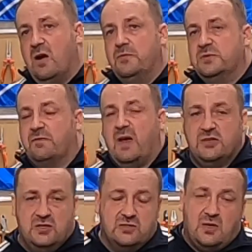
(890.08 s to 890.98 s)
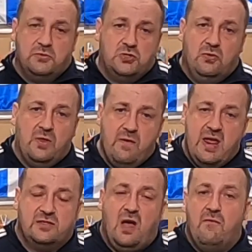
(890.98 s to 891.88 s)
observations, I'm sure there
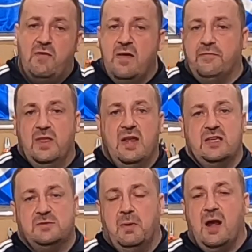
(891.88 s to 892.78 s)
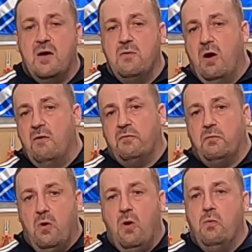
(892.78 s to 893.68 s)
is. I've left the list below of
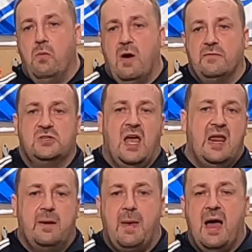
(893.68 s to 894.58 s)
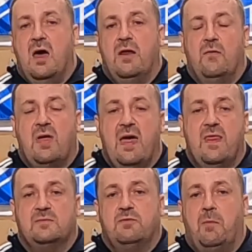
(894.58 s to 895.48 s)
what, all what I've chatted about and all that, and
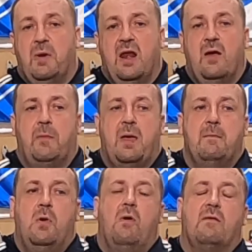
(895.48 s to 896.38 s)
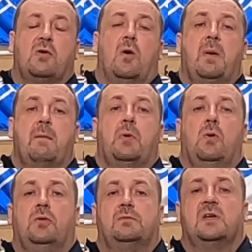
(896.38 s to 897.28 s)
there's probably a little bit more. I've got a bit
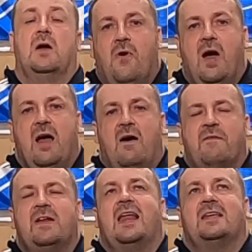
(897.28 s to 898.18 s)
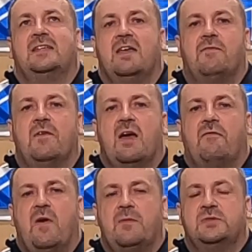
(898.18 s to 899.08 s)
bored. So, right, I think that's it for
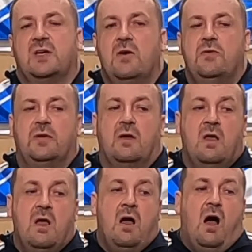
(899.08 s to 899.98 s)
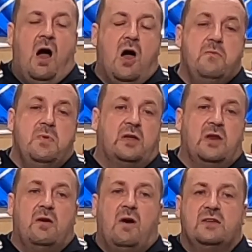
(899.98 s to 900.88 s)
another episode. I hope you
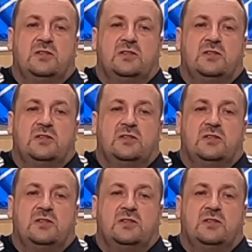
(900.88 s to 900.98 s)
can like,